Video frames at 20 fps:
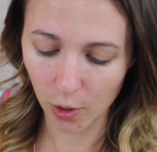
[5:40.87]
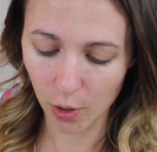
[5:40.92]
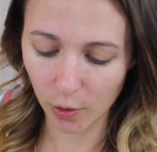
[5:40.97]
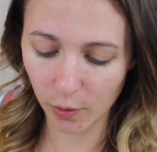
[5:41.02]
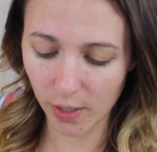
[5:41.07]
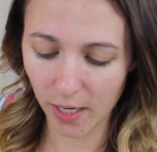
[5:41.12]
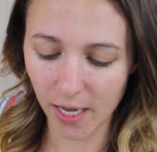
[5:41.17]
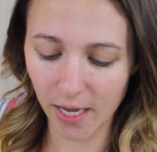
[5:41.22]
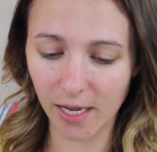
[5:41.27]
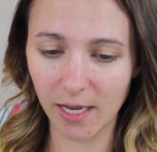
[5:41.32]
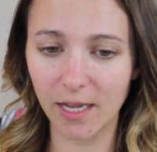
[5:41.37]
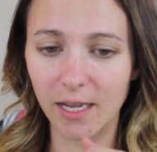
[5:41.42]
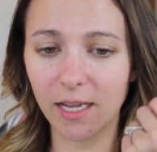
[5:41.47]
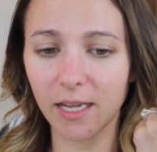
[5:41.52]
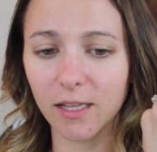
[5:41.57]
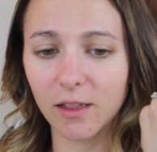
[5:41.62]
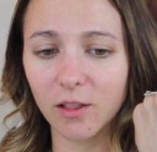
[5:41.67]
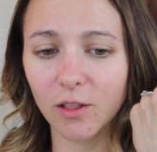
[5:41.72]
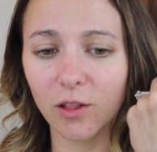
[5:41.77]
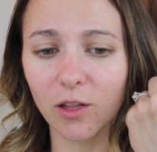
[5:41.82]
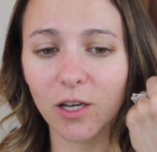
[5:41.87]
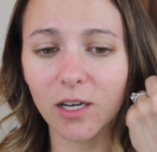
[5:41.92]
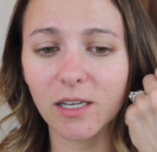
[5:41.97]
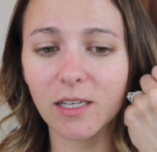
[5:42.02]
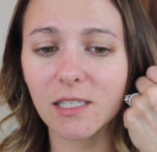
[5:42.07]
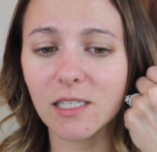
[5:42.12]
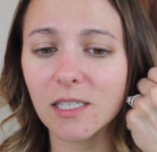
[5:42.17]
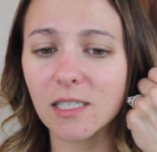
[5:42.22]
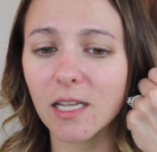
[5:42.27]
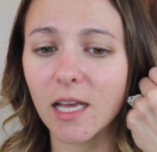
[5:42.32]
Okay, it
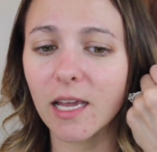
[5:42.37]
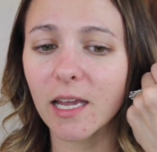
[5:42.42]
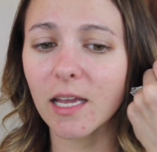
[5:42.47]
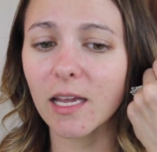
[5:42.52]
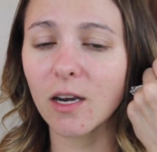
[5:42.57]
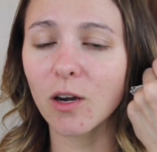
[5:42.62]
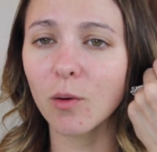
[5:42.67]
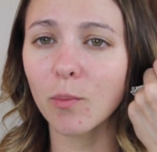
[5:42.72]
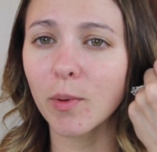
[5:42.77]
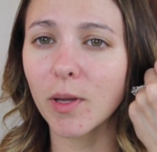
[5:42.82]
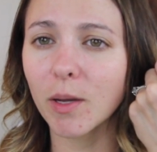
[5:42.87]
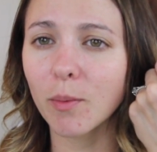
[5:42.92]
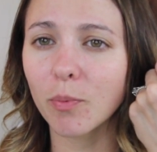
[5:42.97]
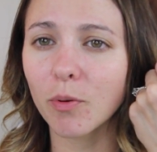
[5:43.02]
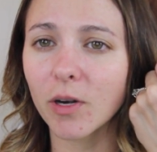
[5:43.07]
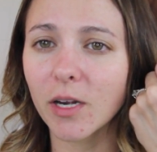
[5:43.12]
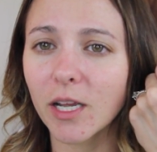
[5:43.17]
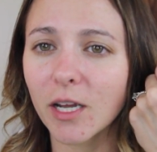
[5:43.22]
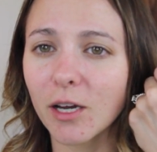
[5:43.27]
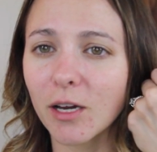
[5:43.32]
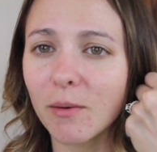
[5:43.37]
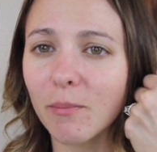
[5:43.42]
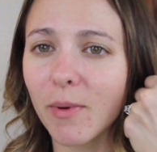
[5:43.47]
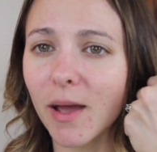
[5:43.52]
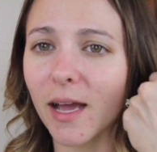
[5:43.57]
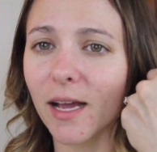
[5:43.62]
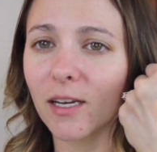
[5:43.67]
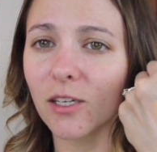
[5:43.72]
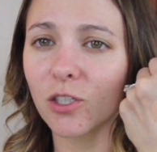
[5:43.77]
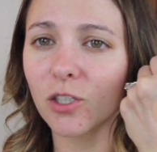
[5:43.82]
looks like it'll be a pretty good
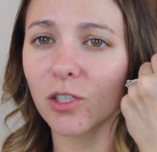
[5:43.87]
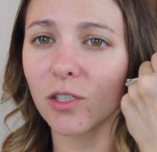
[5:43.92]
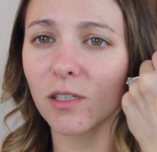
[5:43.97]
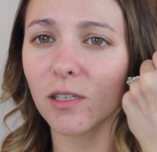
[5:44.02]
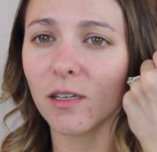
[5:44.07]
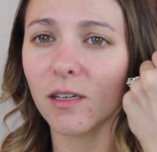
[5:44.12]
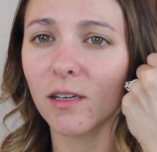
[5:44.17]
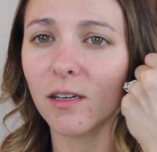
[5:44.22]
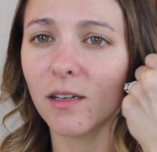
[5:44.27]
match.